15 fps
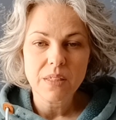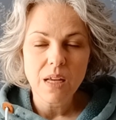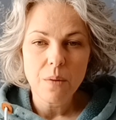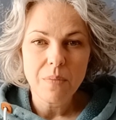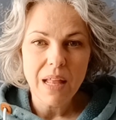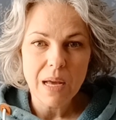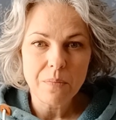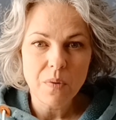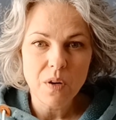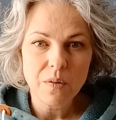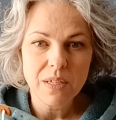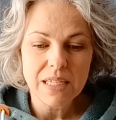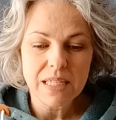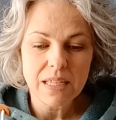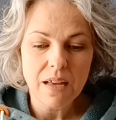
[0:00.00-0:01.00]
a
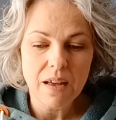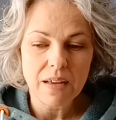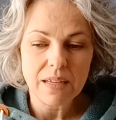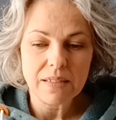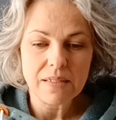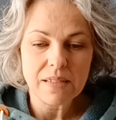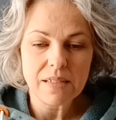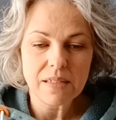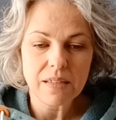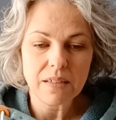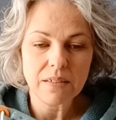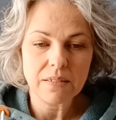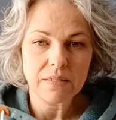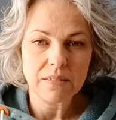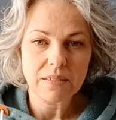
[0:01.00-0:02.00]
Blackbird Designs.
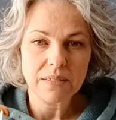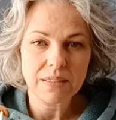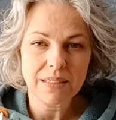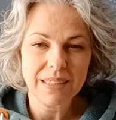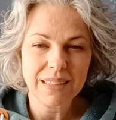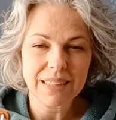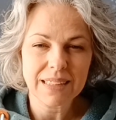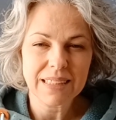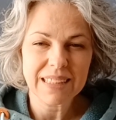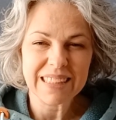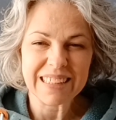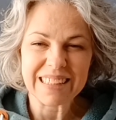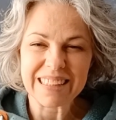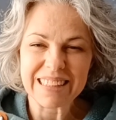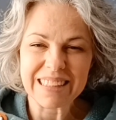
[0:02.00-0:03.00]

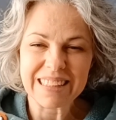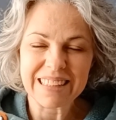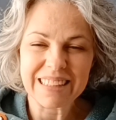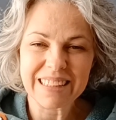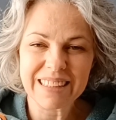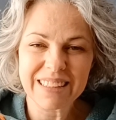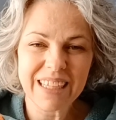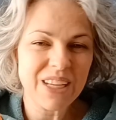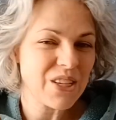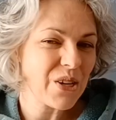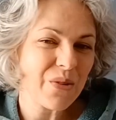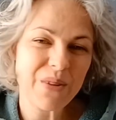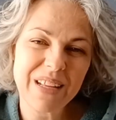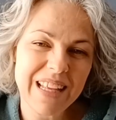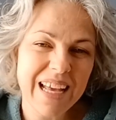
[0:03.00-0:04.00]
I
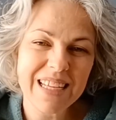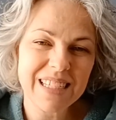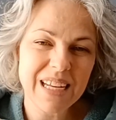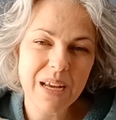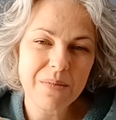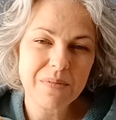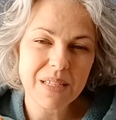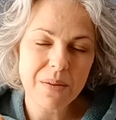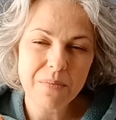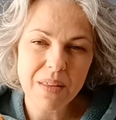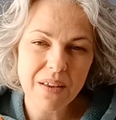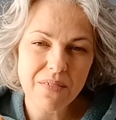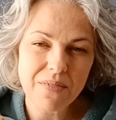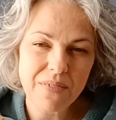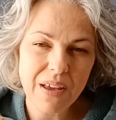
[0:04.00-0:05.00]
showed it last time,
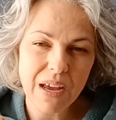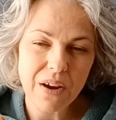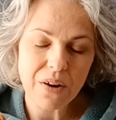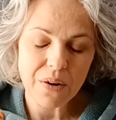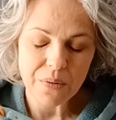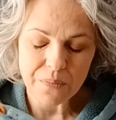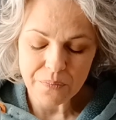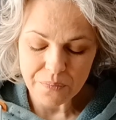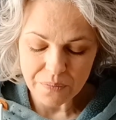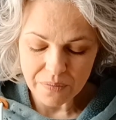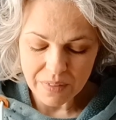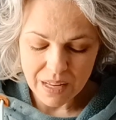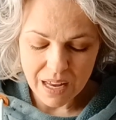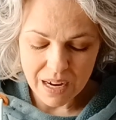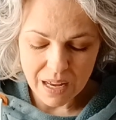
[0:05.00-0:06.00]
something fair.
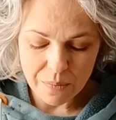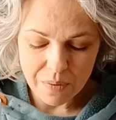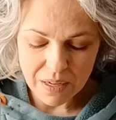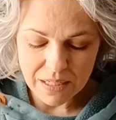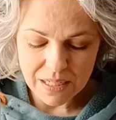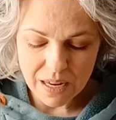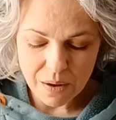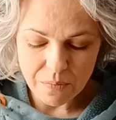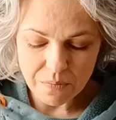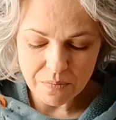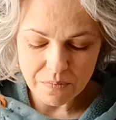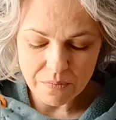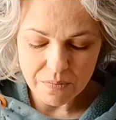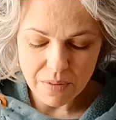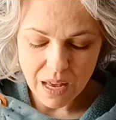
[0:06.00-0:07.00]
And I picked up
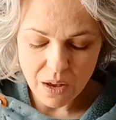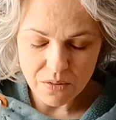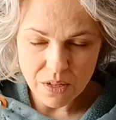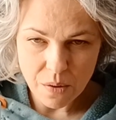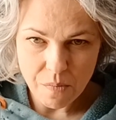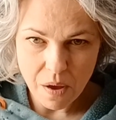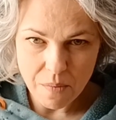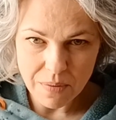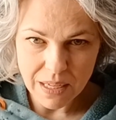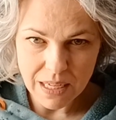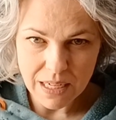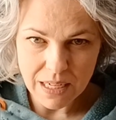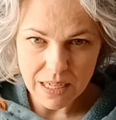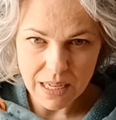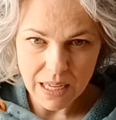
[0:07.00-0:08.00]
House on
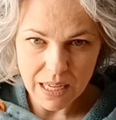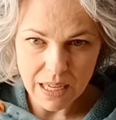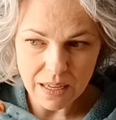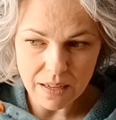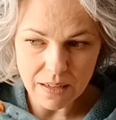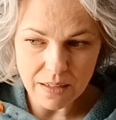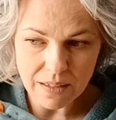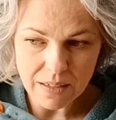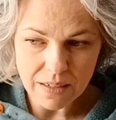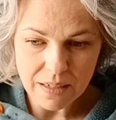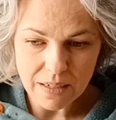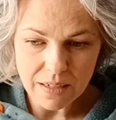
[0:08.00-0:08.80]
Pumpkin Hill